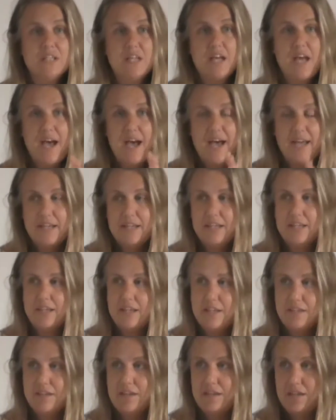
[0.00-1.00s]
and
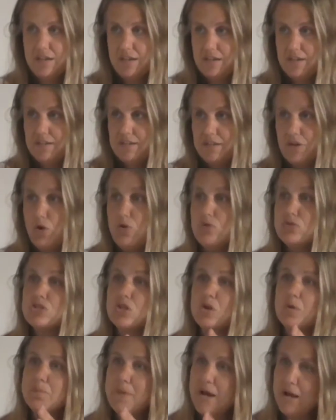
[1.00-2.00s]
in
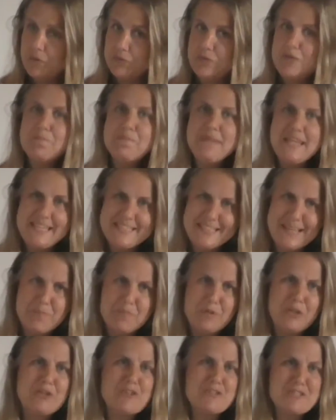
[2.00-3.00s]
also about the media,
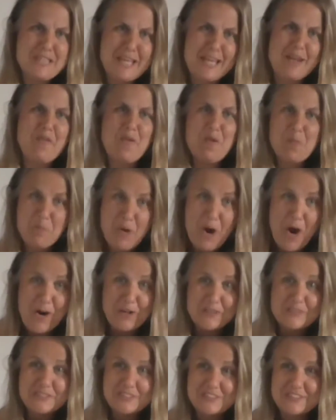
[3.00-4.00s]
because they are a
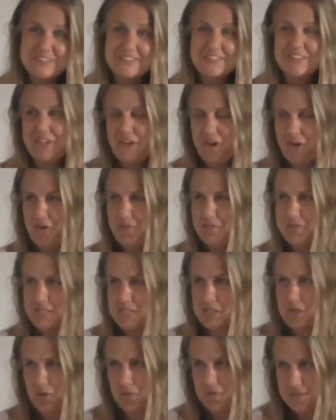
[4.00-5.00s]
part of
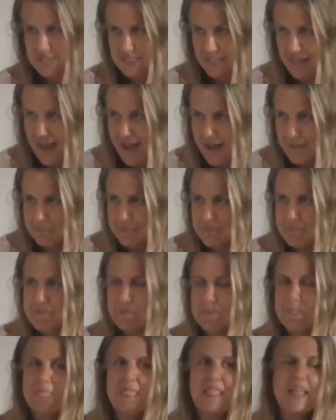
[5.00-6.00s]
this whole scam.
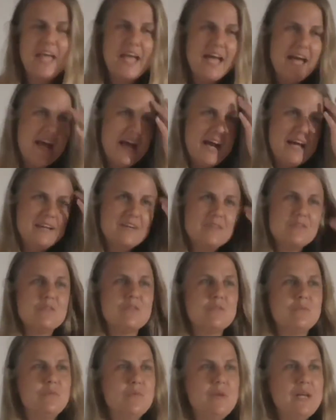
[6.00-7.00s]
And
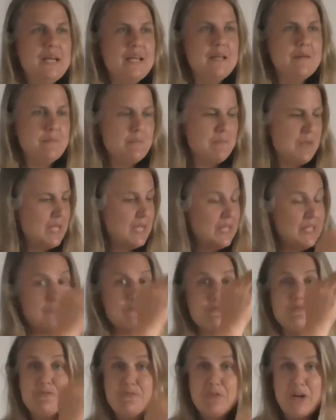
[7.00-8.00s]
really making
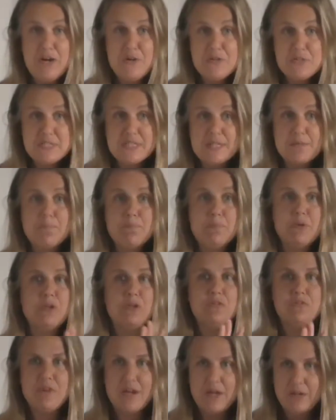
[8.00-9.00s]
it very
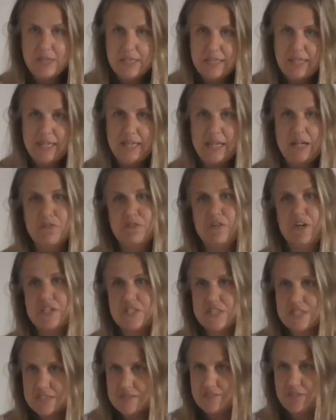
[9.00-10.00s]
simple, very clear,
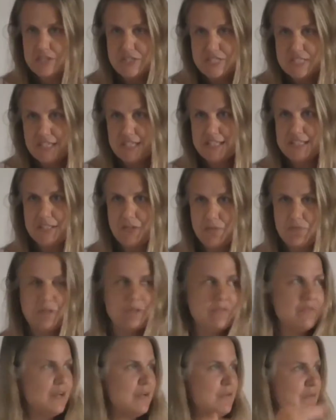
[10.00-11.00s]
very
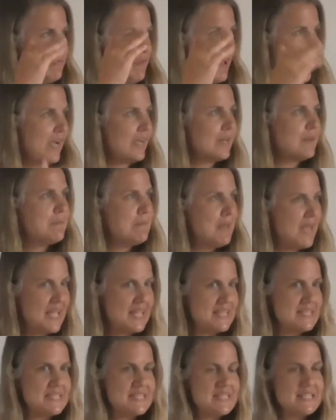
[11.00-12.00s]
scientific, very
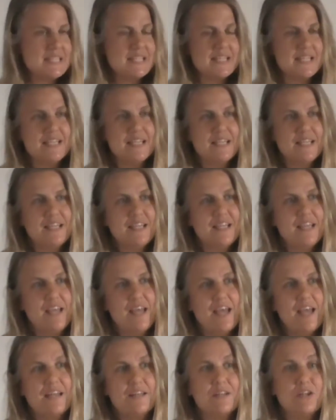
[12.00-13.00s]
fact-based,
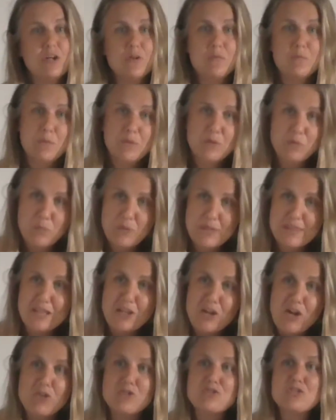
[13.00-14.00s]
and with
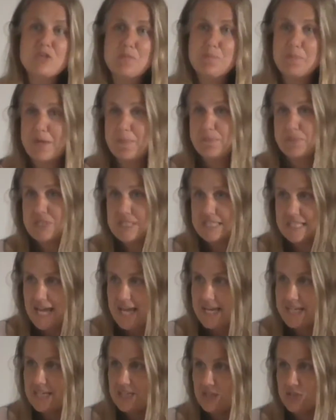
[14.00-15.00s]
lots of people
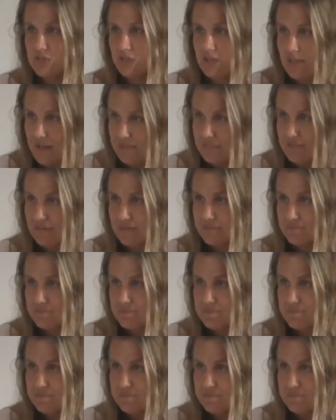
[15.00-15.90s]
standing together.